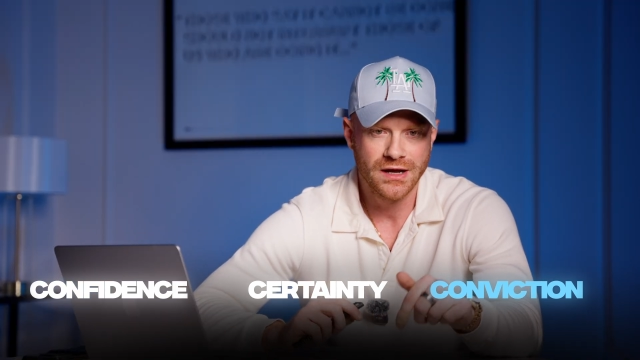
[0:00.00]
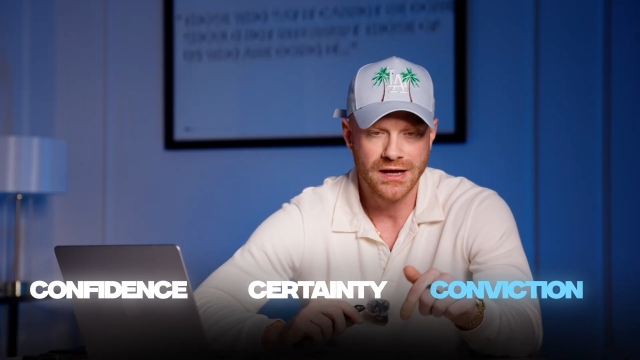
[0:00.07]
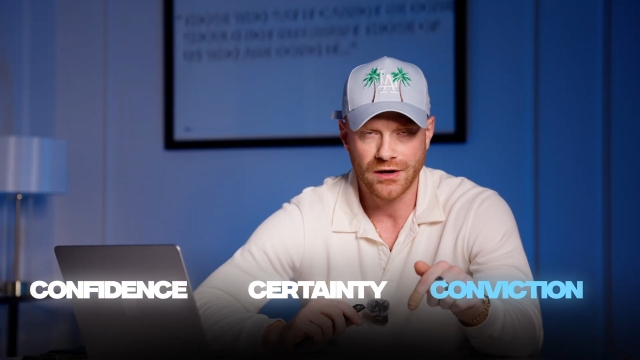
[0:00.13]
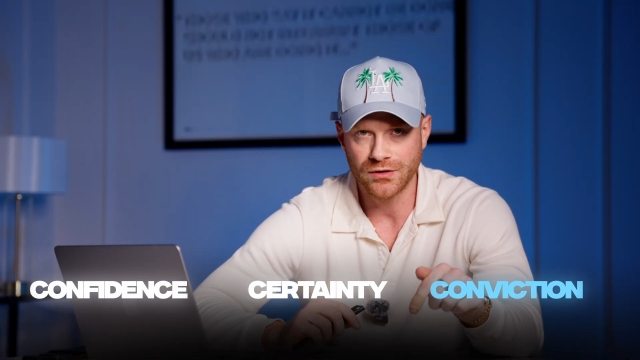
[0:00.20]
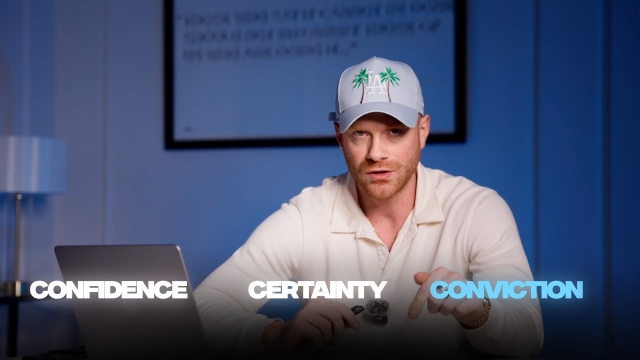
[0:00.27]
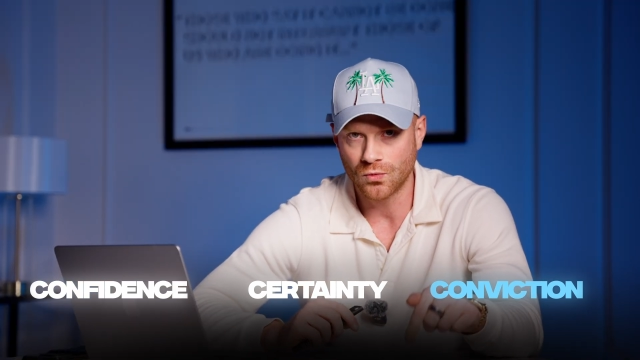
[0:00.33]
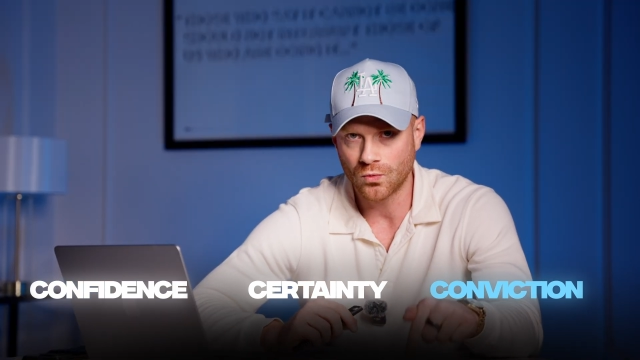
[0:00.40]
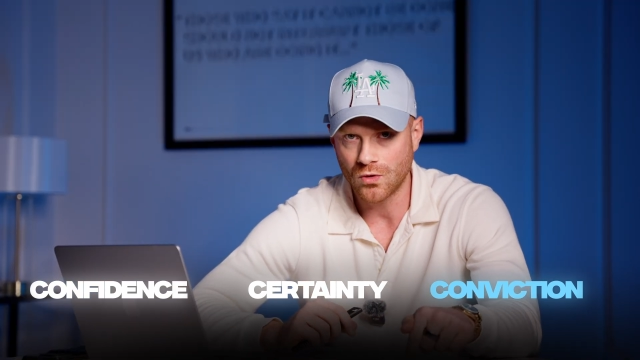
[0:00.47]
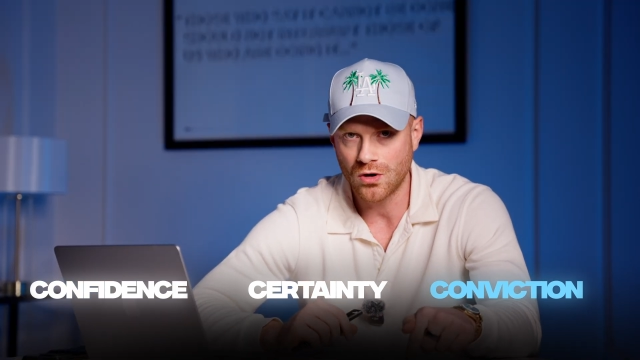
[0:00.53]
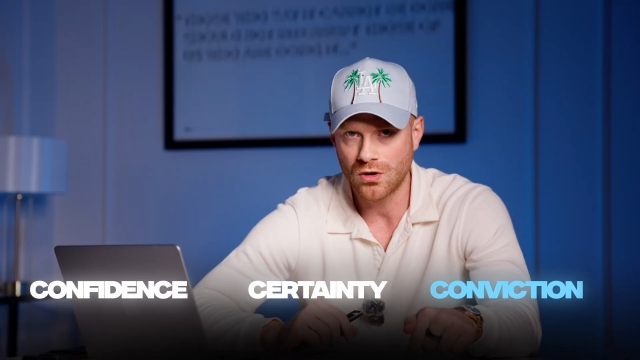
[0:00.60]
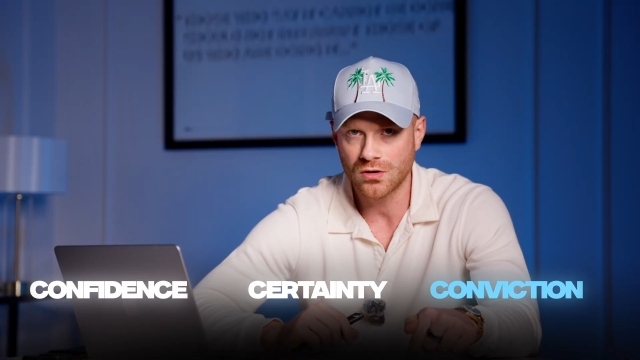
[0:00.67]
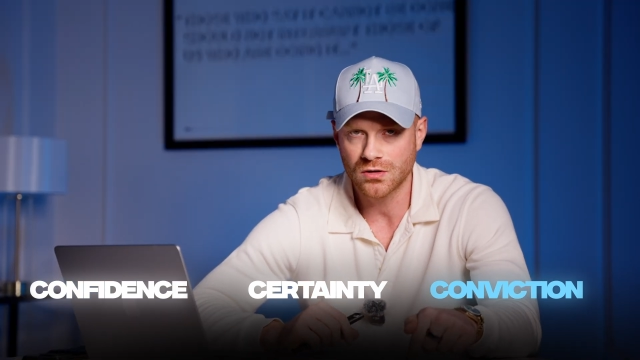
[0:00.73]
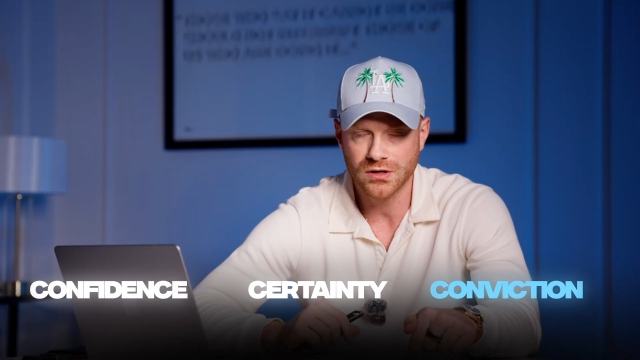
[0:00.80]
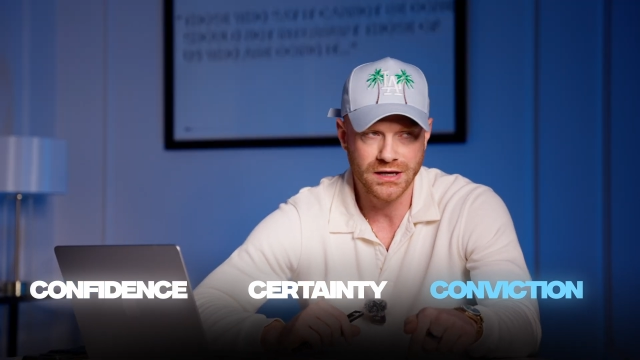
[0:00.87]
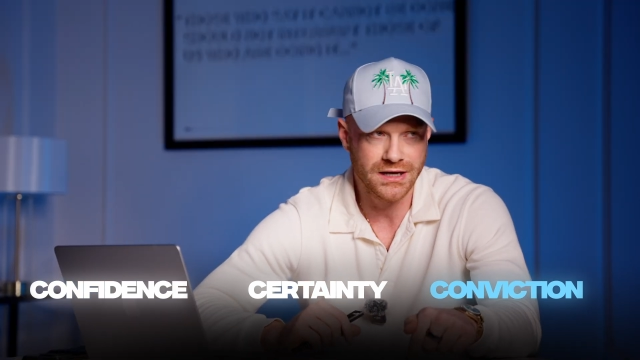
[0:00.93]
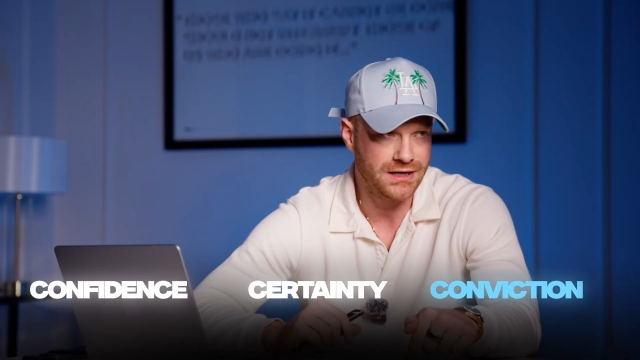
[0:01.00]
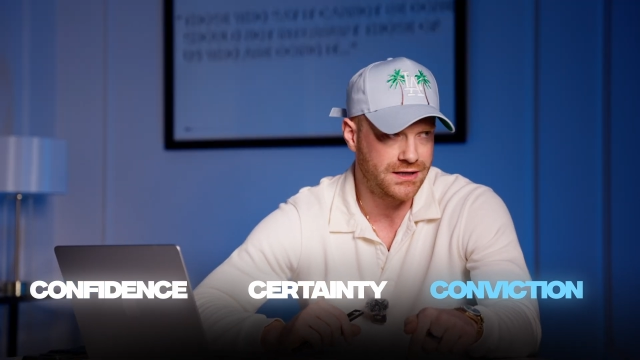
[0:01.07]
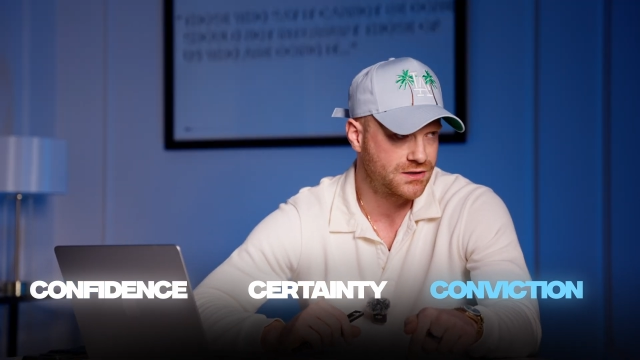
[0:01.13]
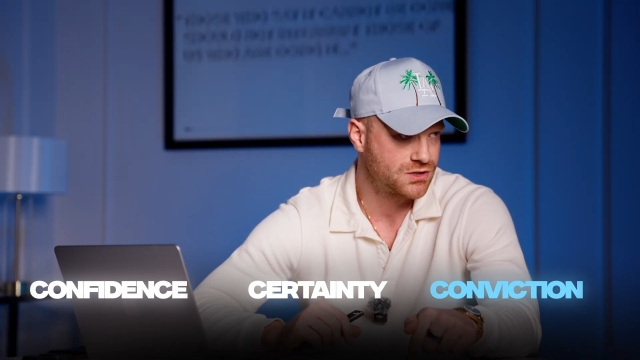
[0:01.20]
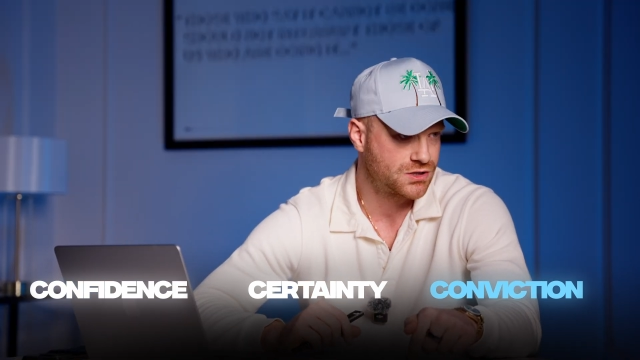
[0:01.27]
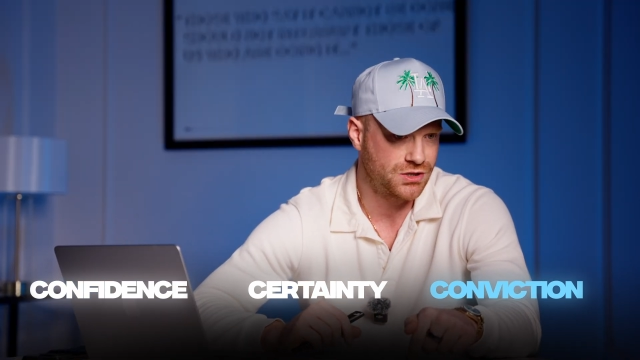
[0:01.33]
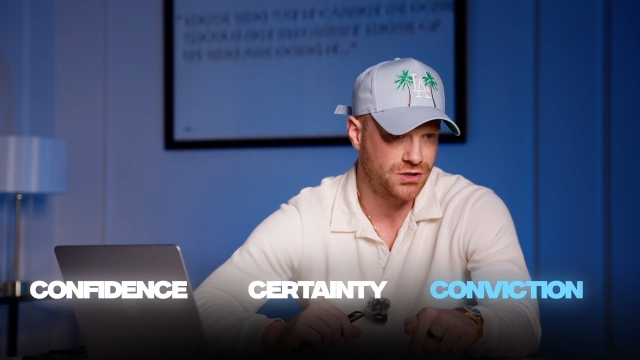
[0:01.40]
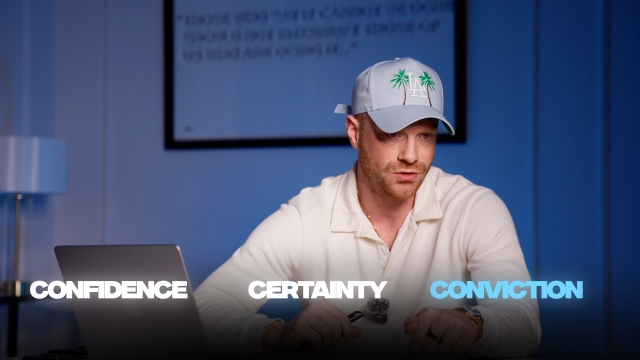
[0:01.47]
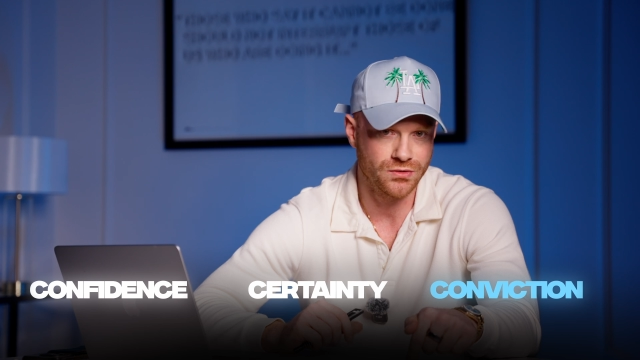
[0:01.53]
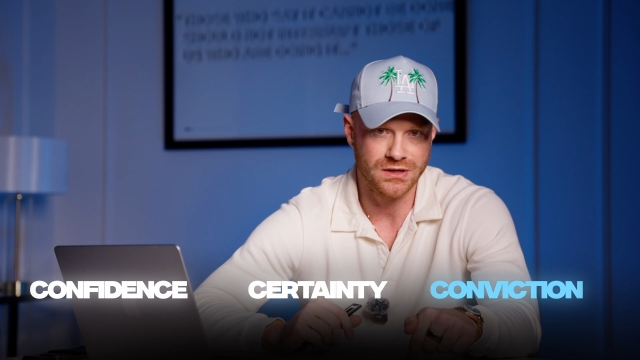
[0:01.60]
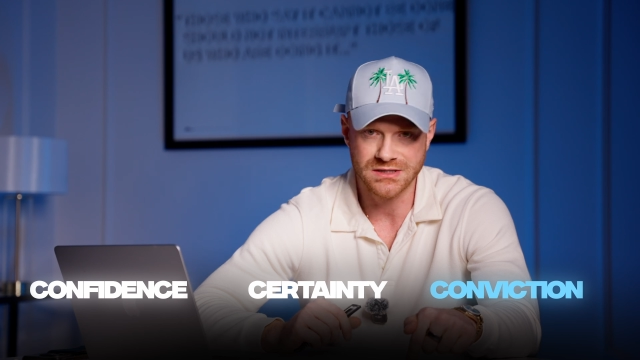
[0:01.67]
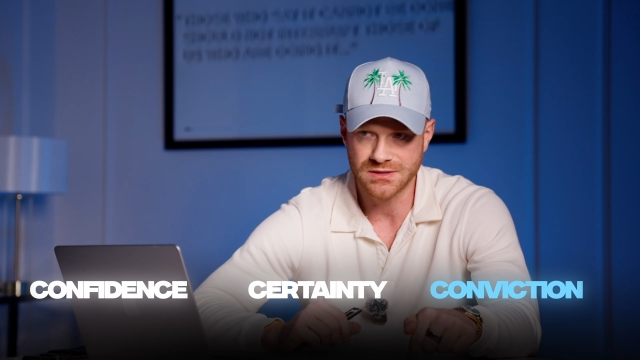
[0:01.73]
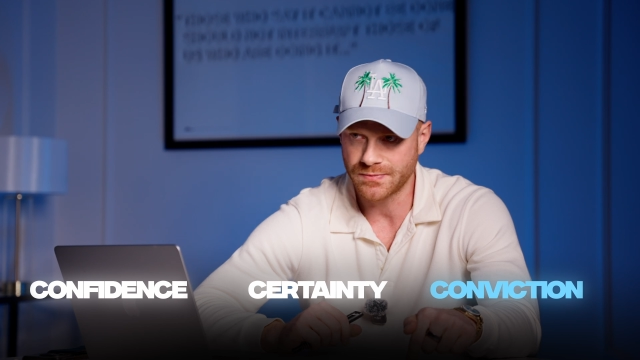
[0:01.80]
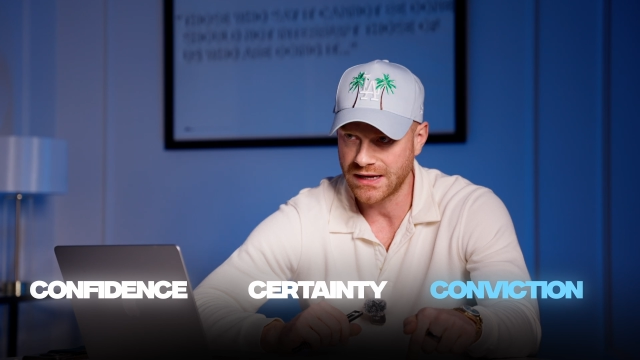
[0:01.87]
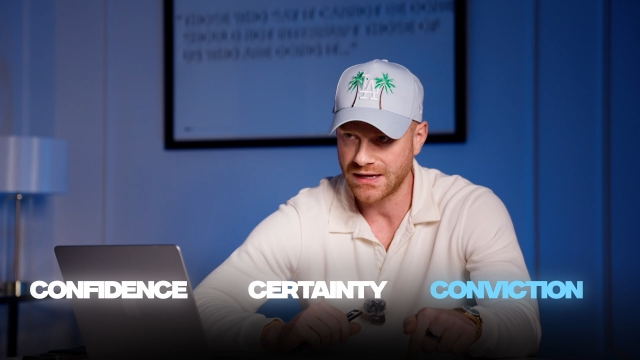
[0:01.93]
how you walk into
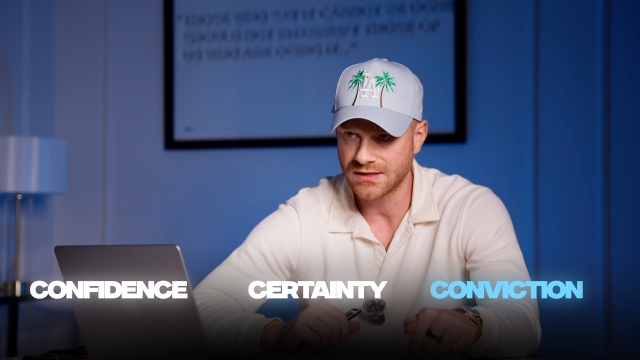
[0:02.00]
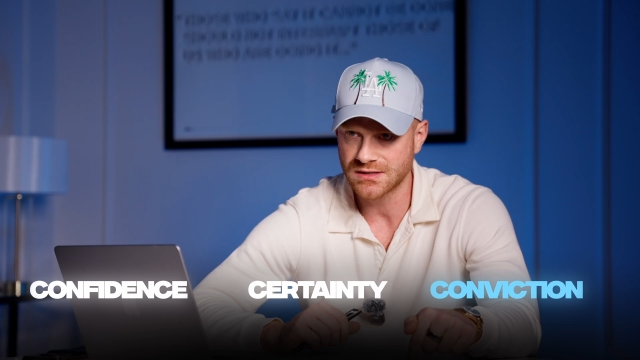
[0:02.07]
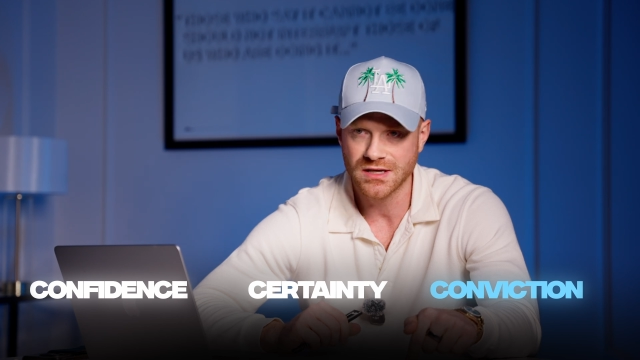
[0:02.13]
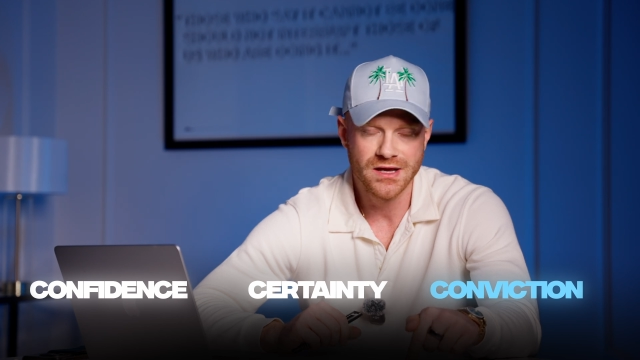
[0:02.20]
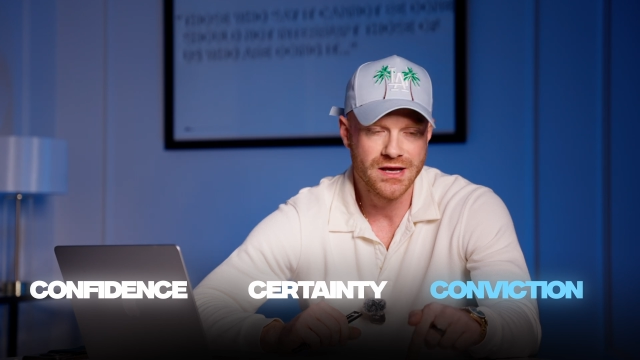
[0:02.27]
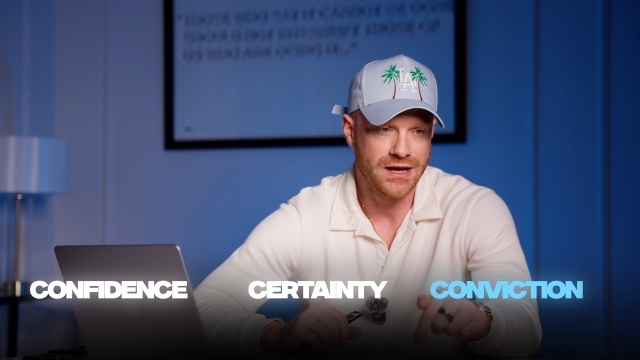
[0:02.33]
a space,